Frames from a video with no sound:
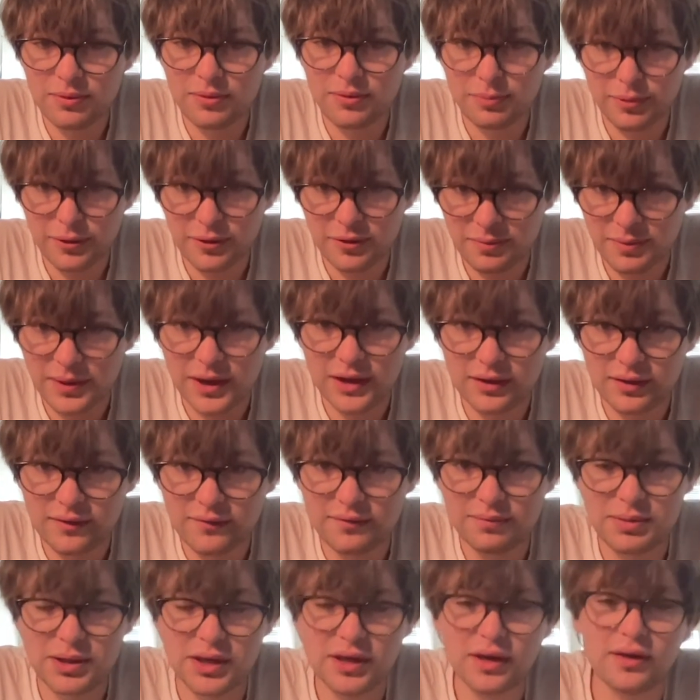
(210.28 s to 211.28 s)

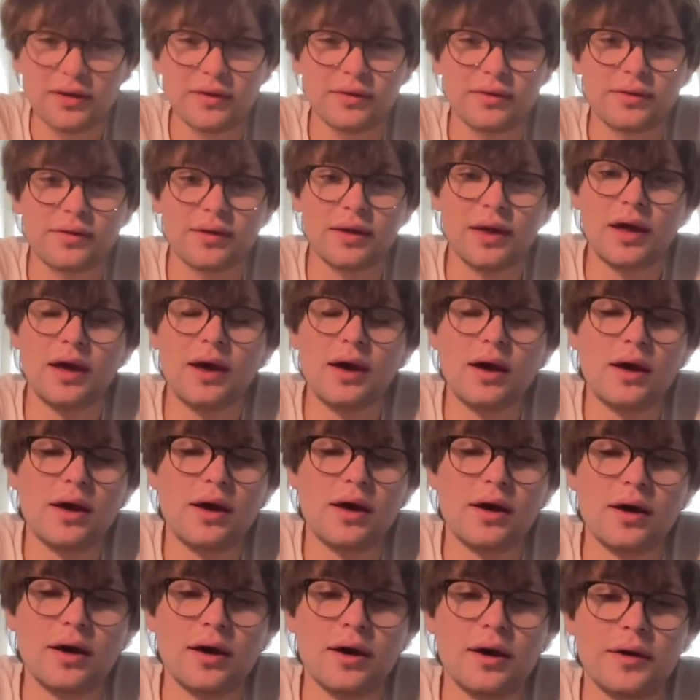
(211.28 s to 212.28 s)
perspective, because
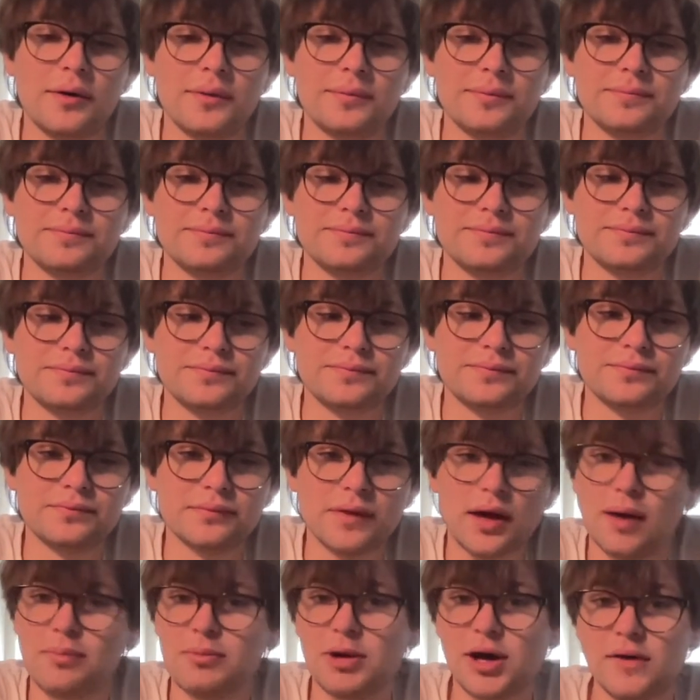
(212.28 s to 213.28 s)
I'm
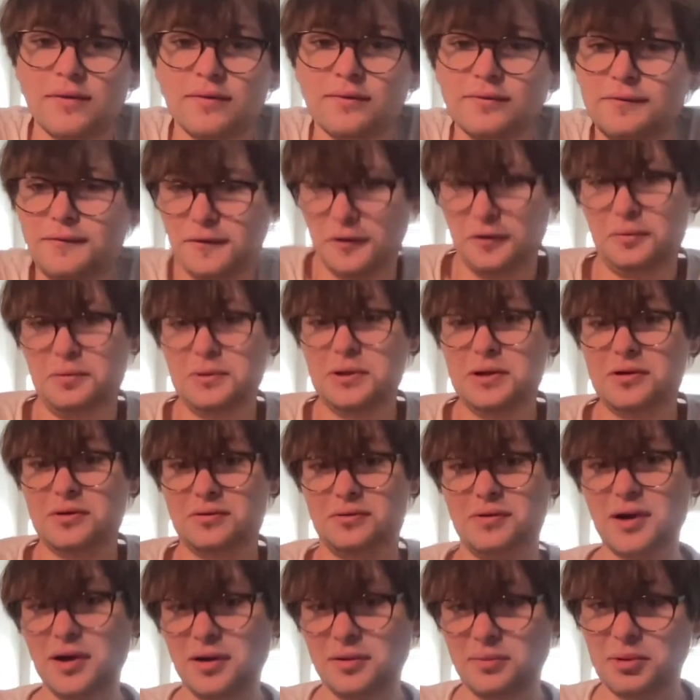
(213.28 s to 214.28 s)
not
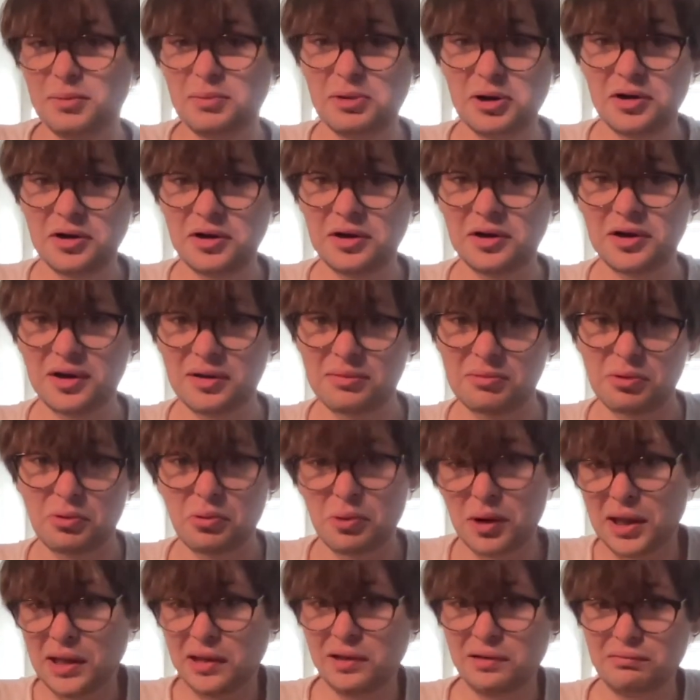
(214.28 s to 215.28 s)
Filipino. I'm American. I'm a
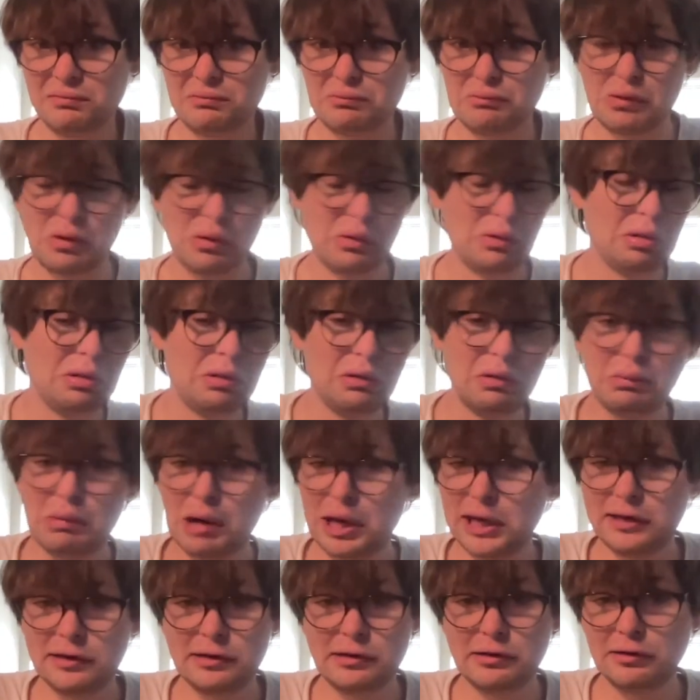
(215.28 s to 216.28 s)
little
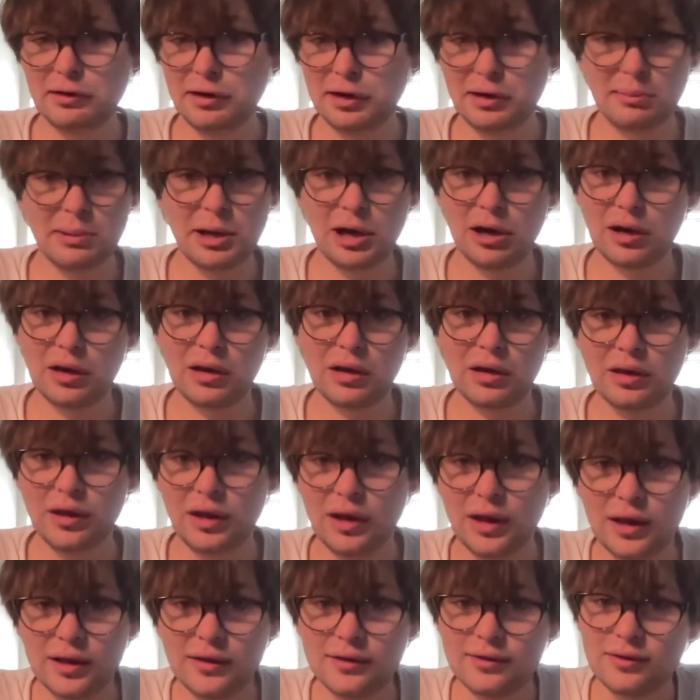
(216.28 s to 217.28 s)
white dude in America.
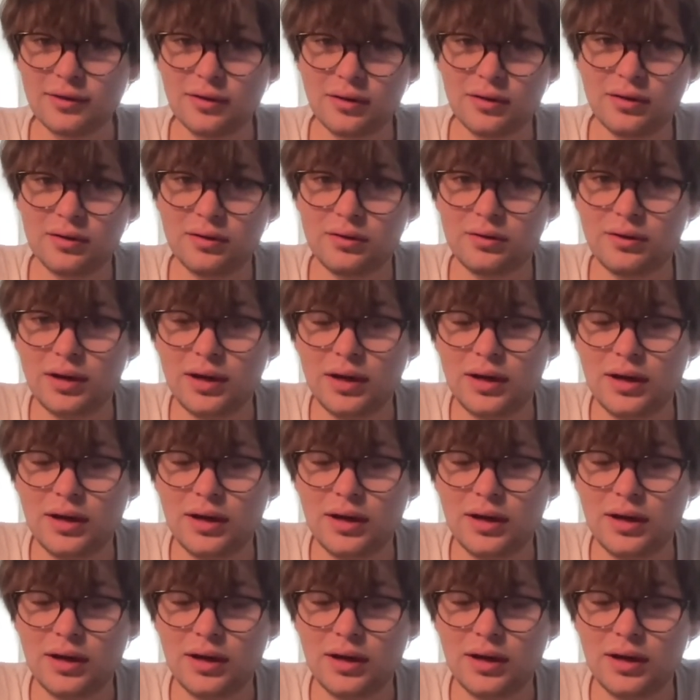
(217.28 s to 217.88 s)
So,